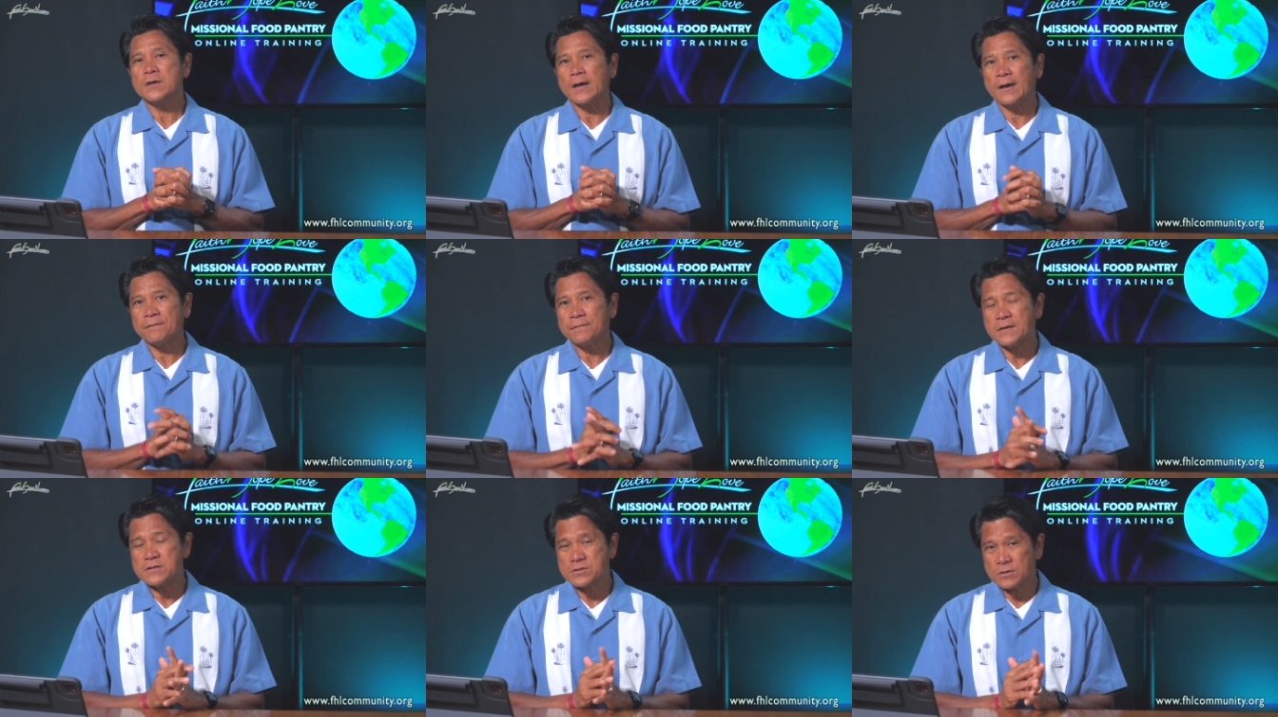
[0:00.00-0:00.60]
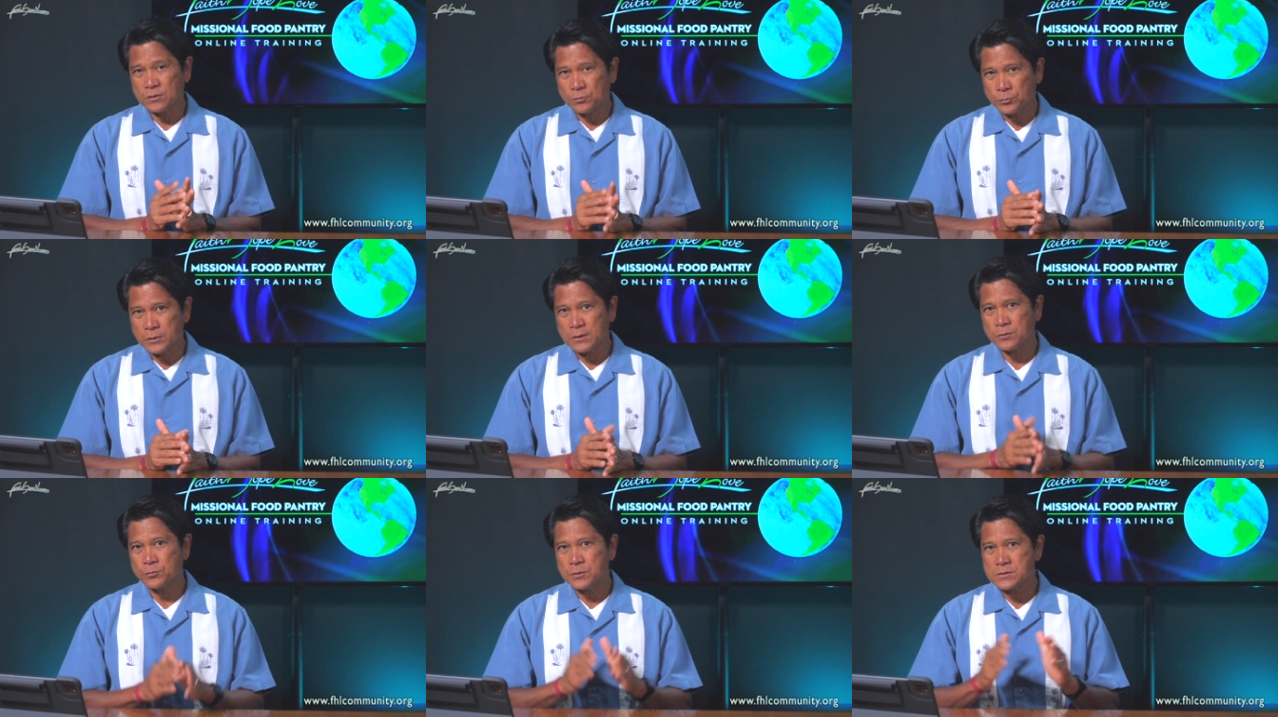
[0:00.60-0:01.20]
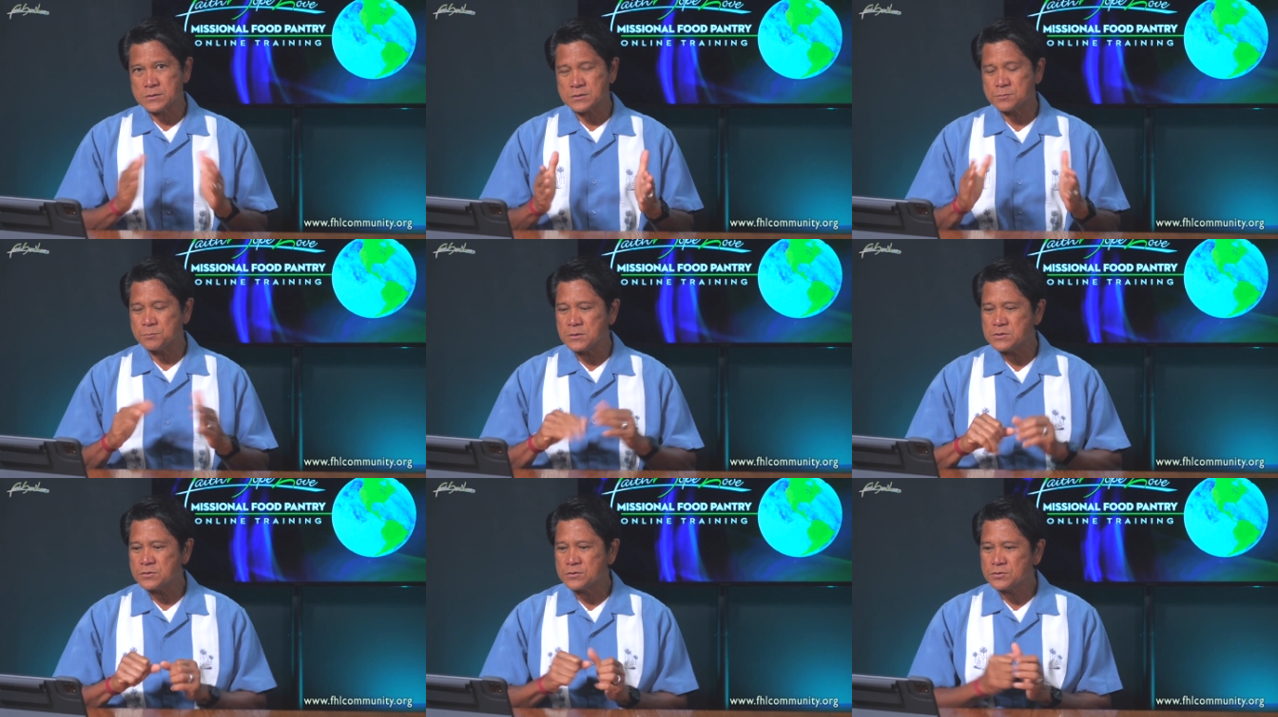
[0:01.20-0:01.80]
FHL week, which is
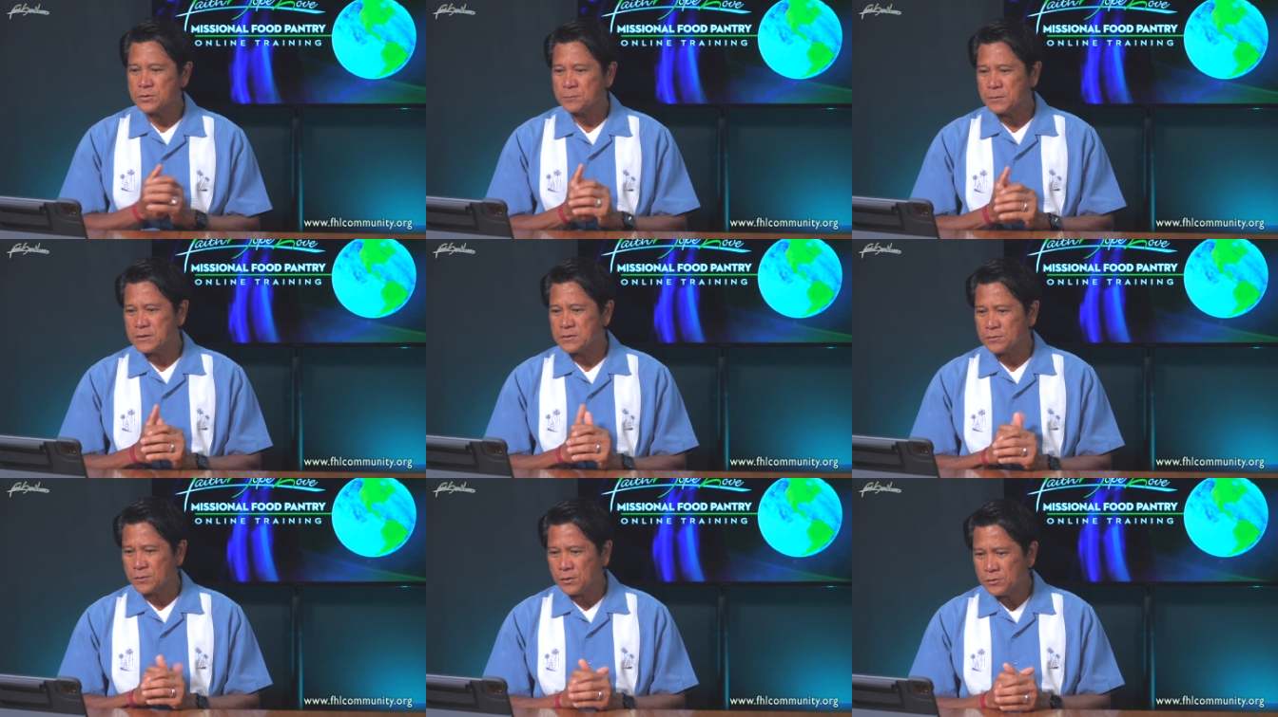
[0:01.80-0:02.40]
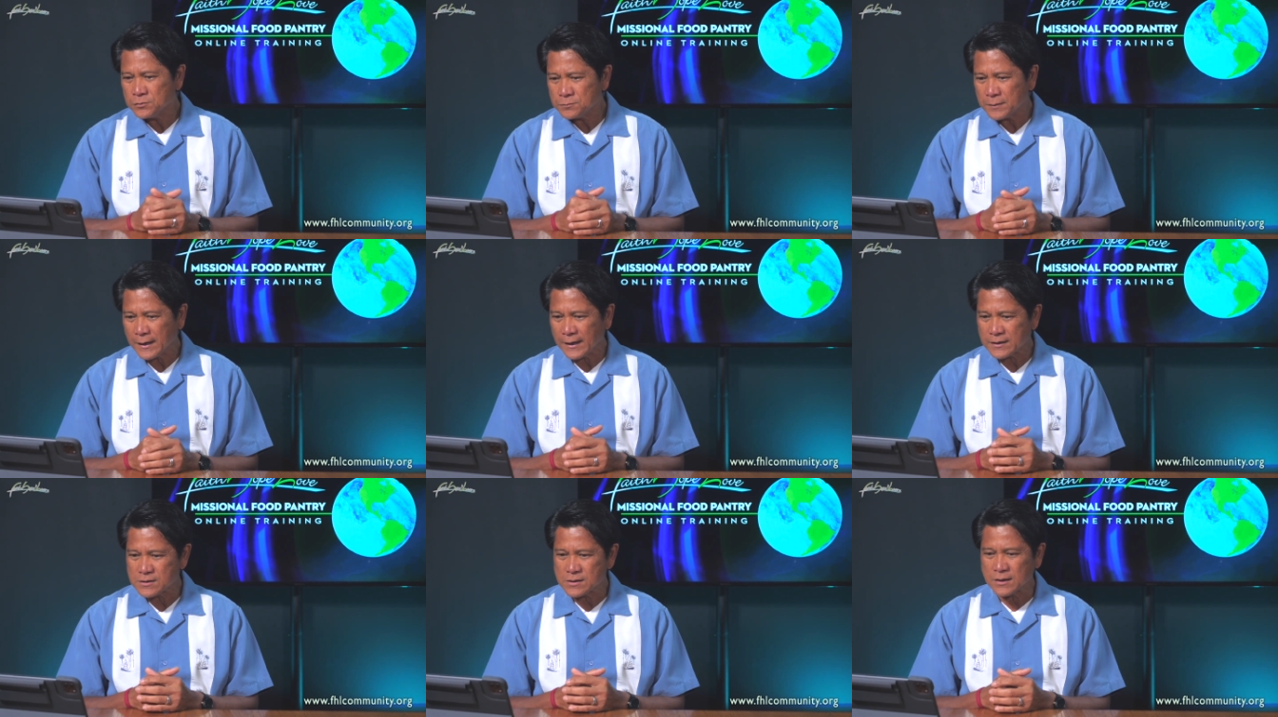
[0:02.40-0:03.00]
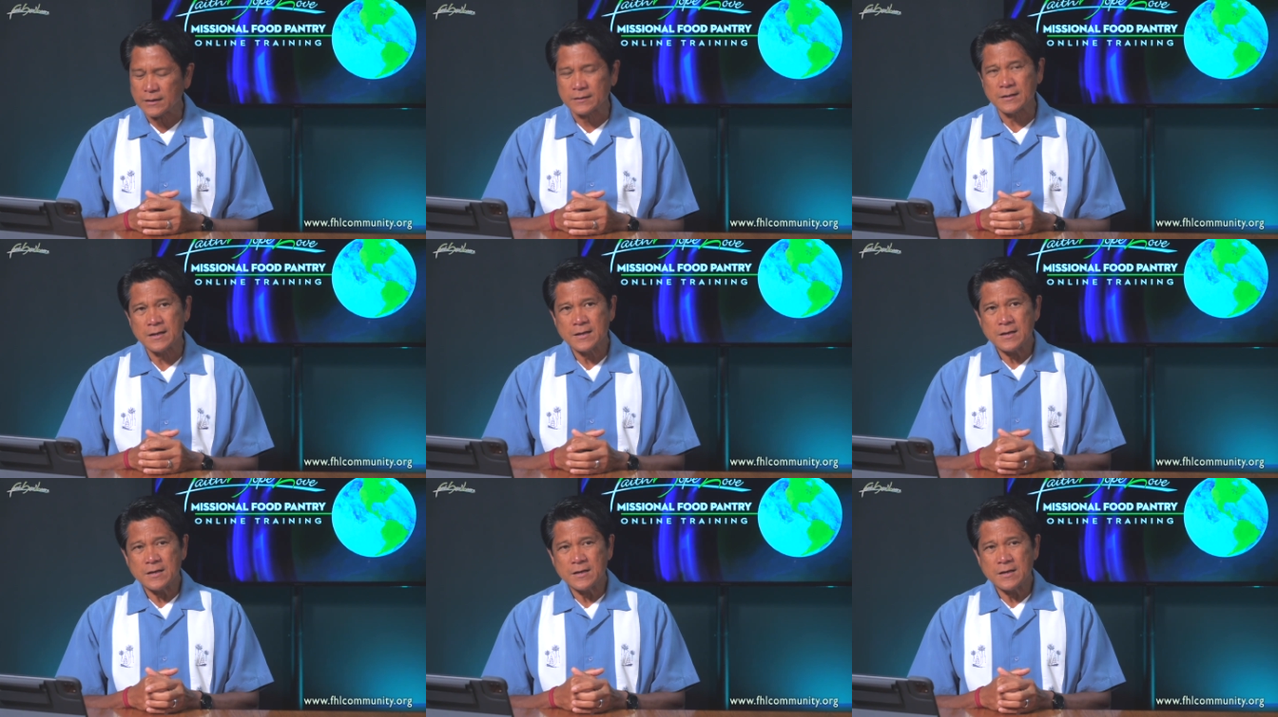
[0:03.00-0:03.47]
mission trip in your own backyard.